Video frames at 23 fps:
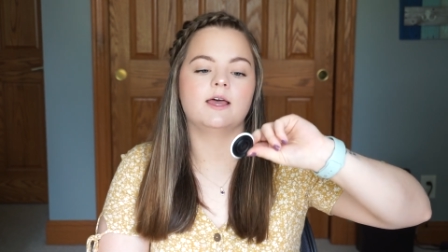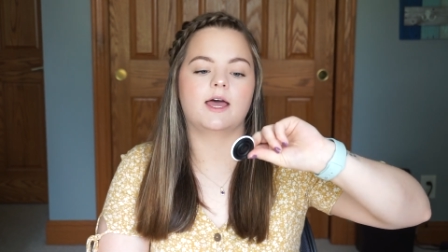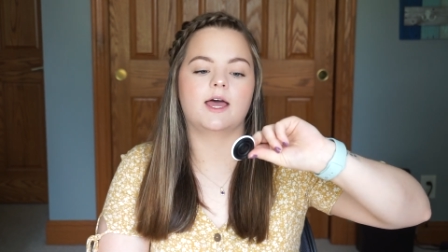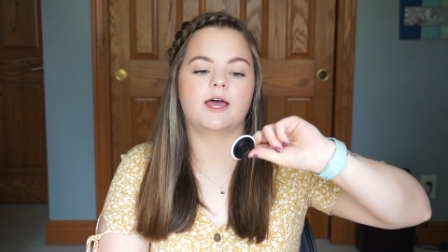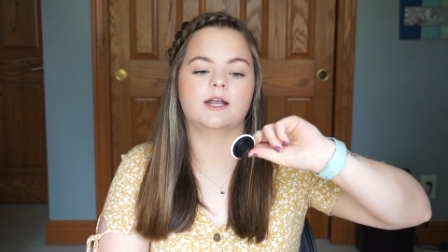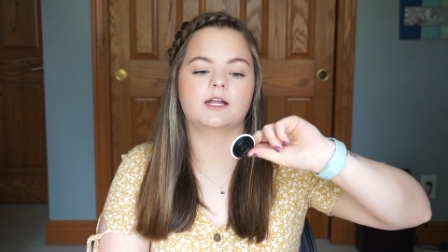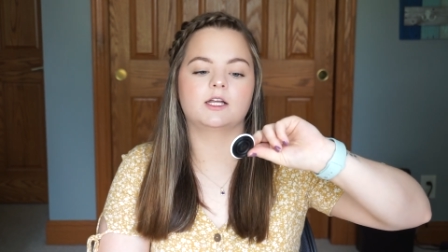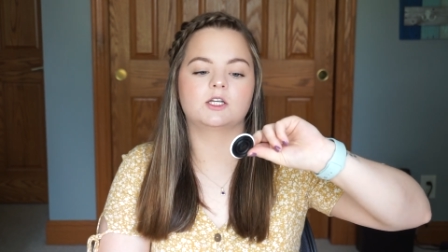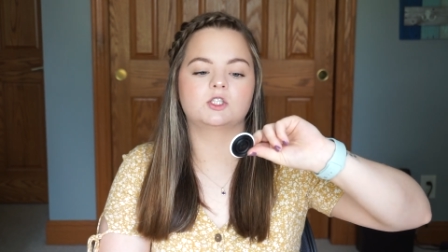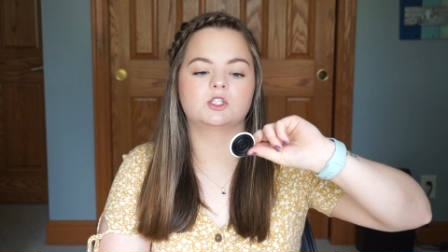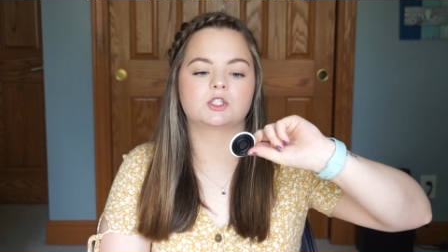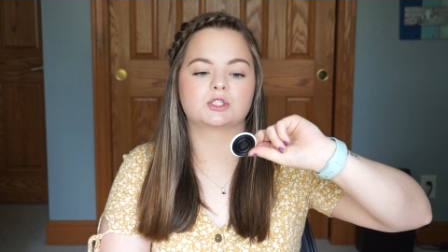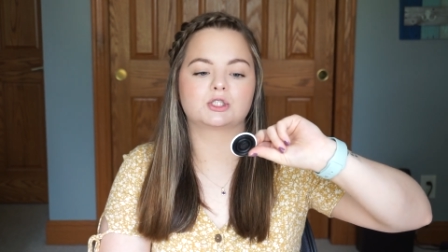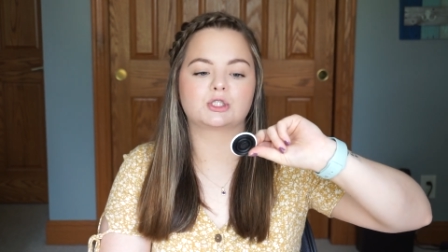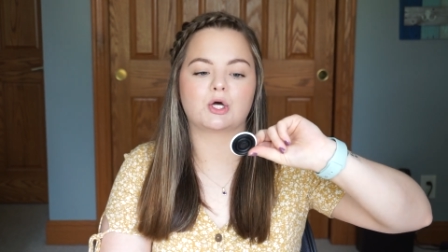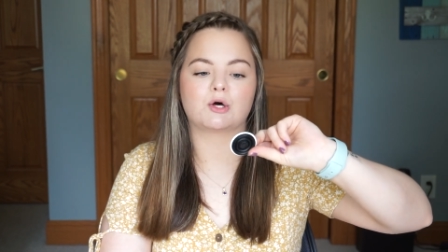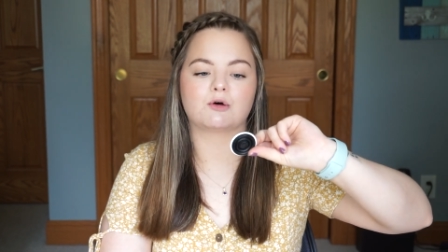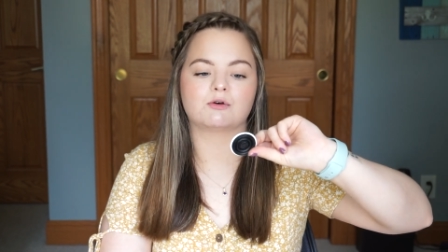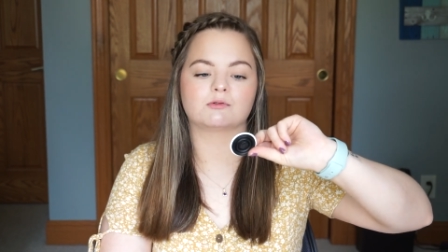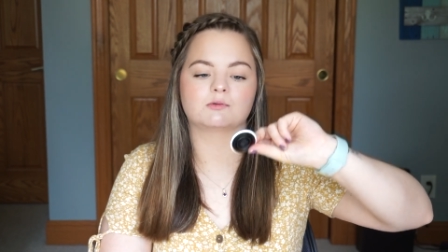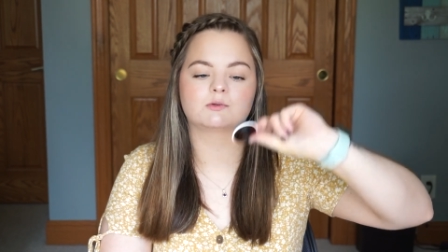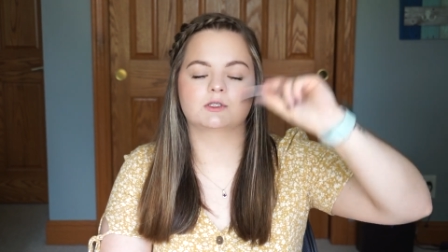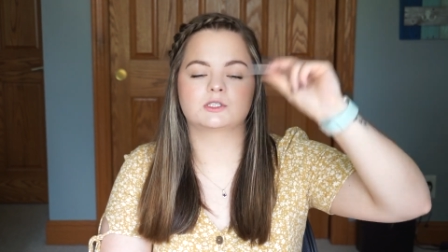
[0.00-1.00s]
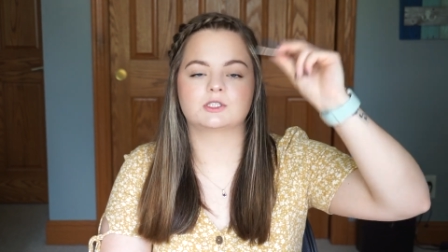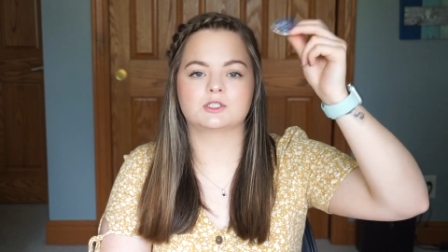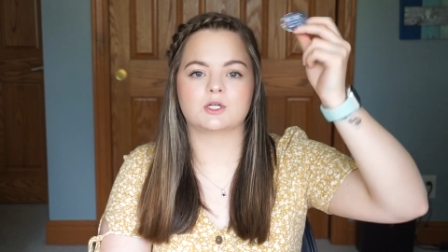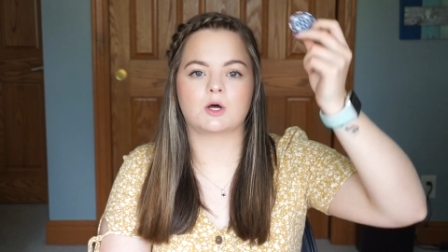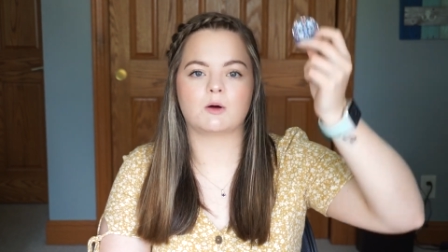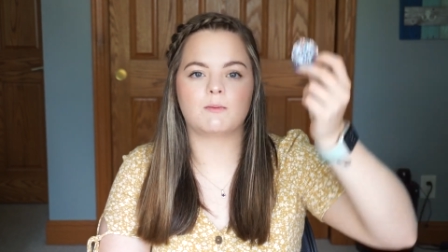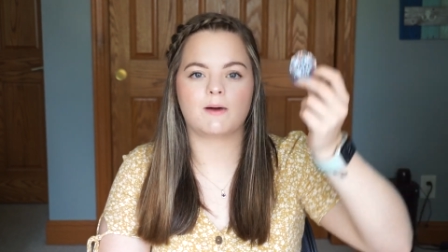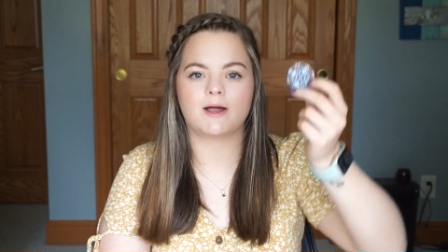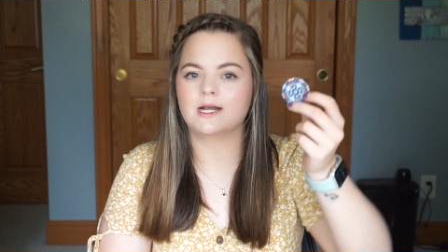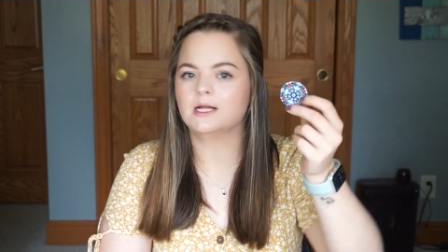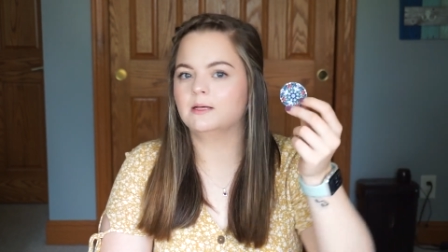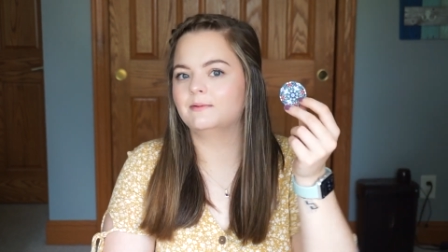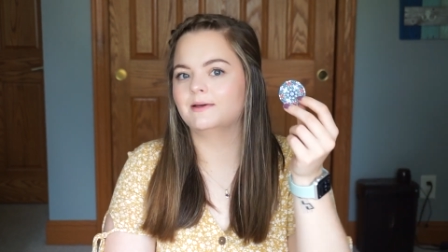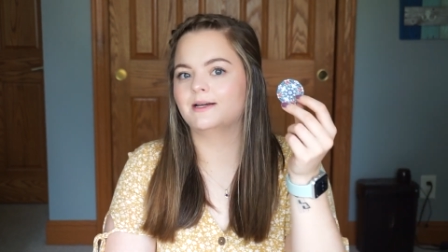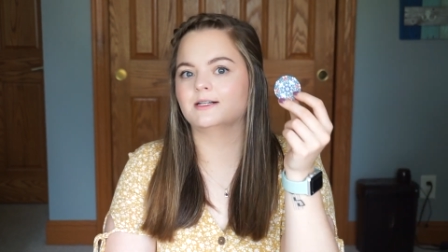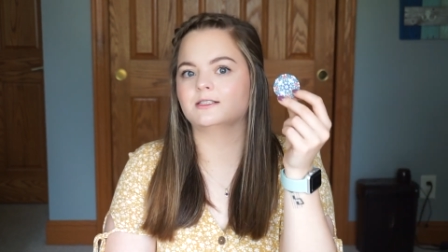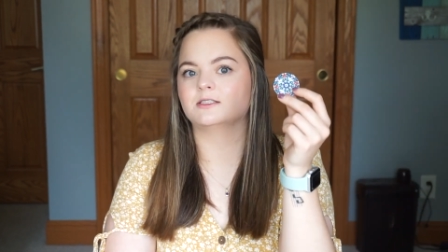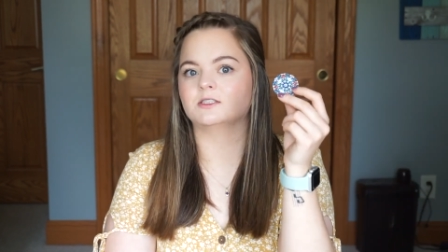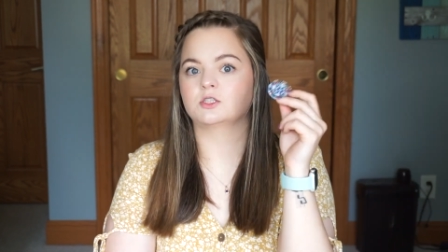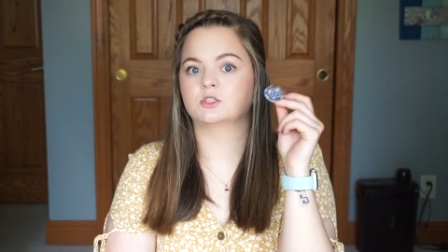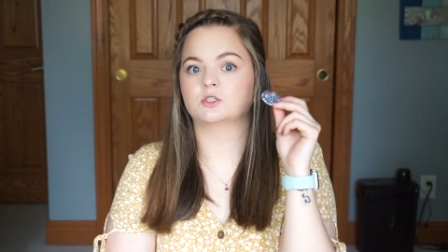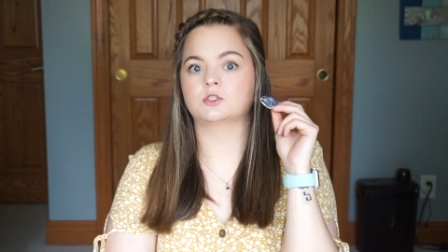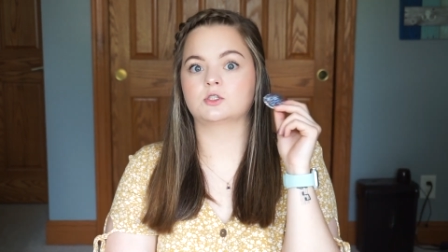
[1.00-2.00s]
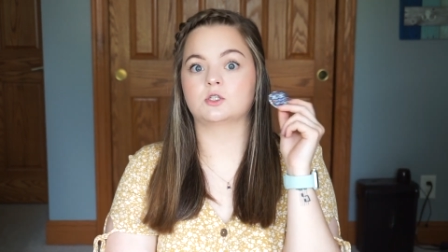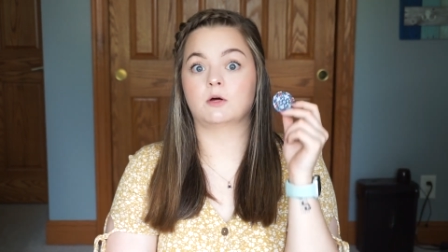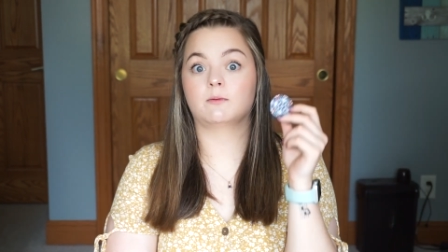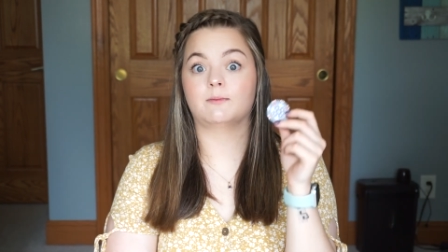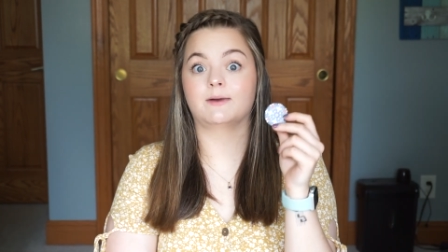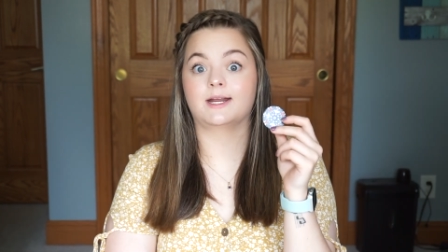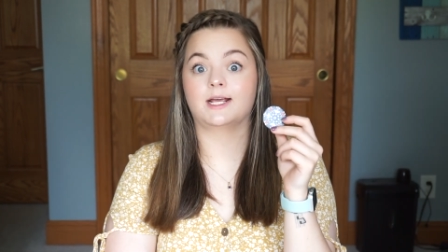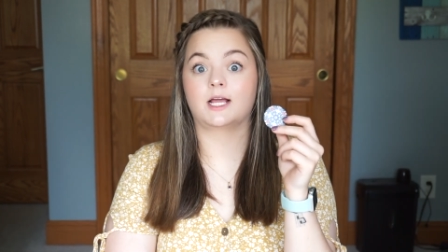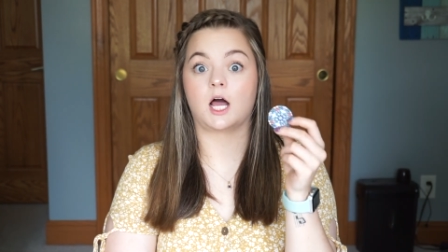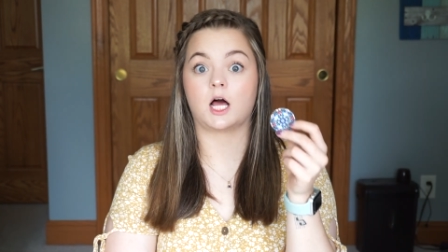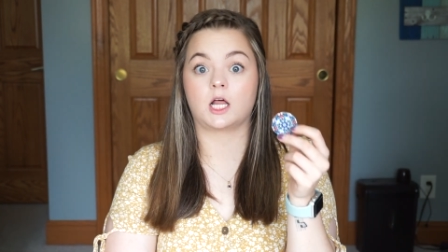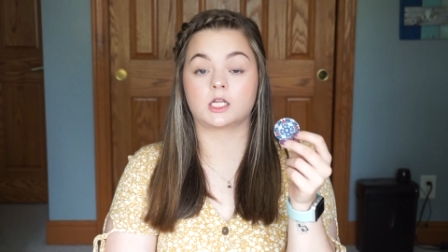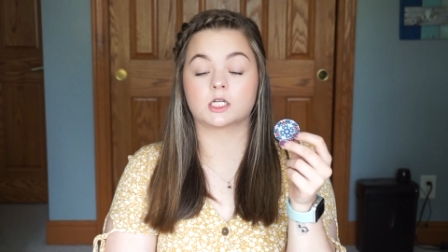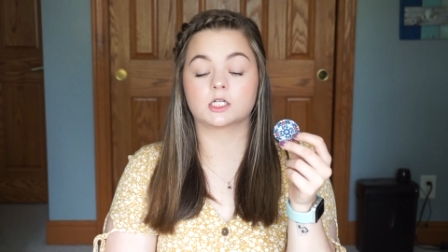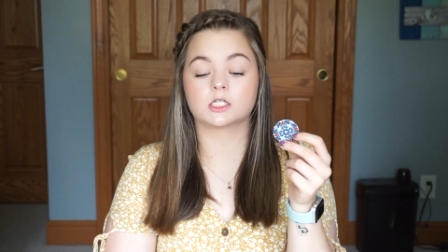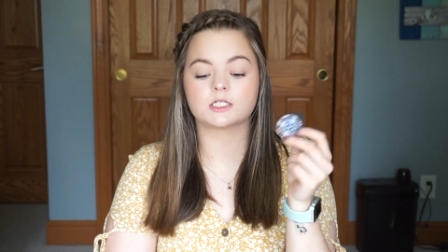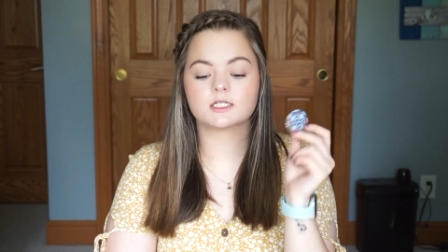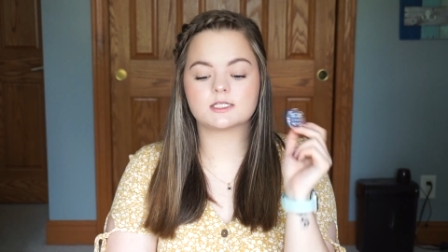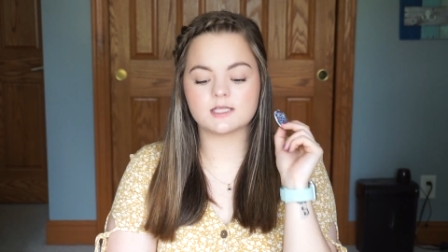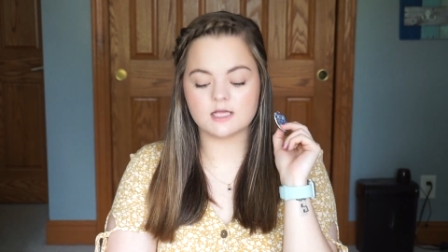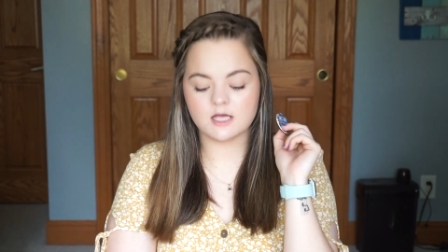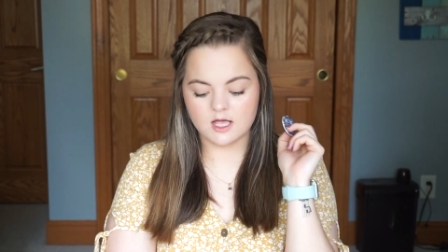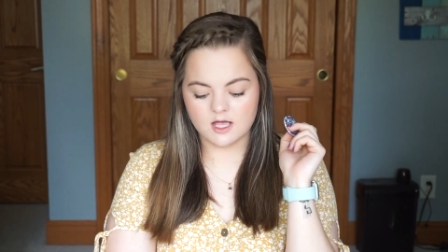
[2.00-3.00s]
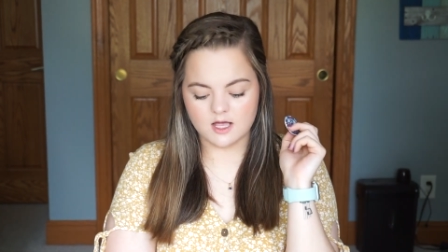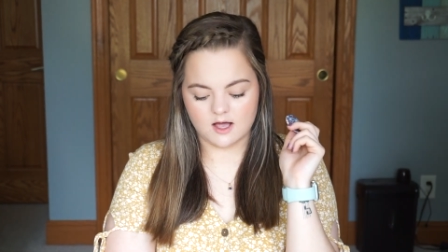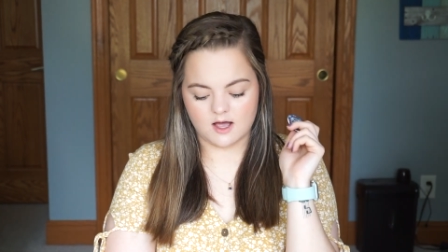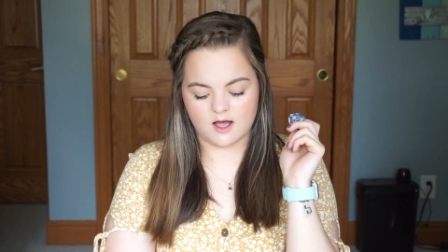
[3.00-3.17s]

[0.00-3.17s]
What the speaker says: and it just goes with so many because there's so many colors.